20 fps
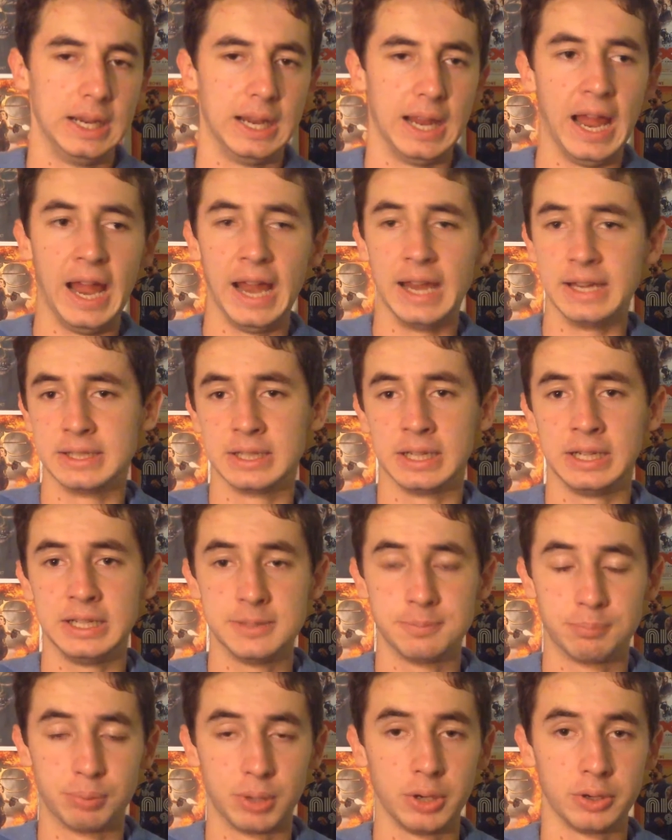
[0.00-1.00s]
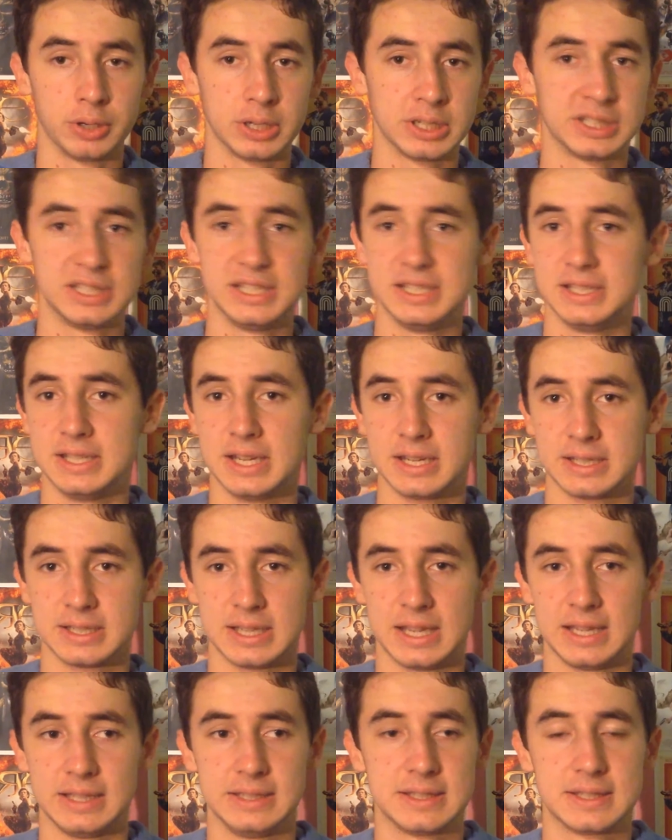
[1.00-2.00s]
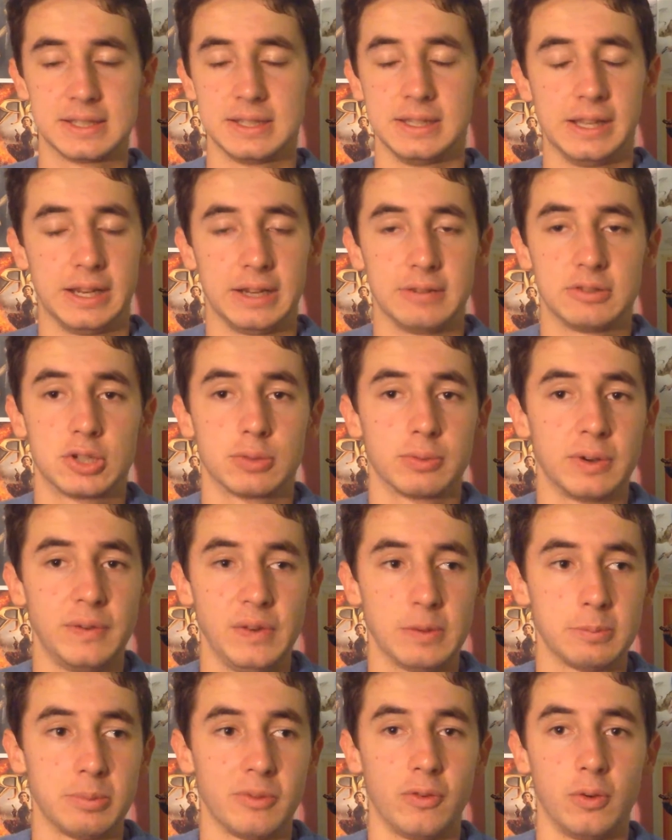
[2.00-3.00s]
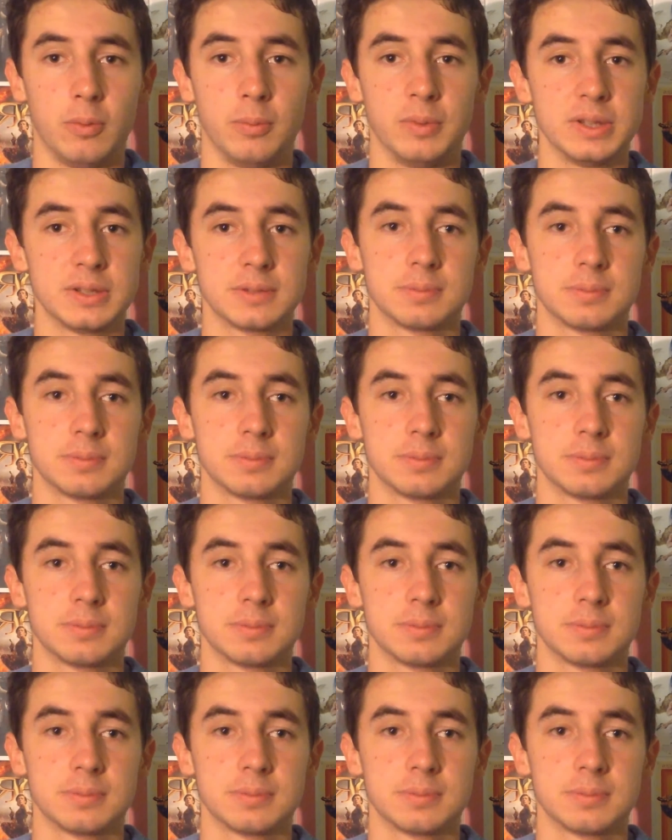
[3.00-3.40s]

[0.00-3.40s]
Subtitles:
And he's brilliant. He does, it's a terrific performance,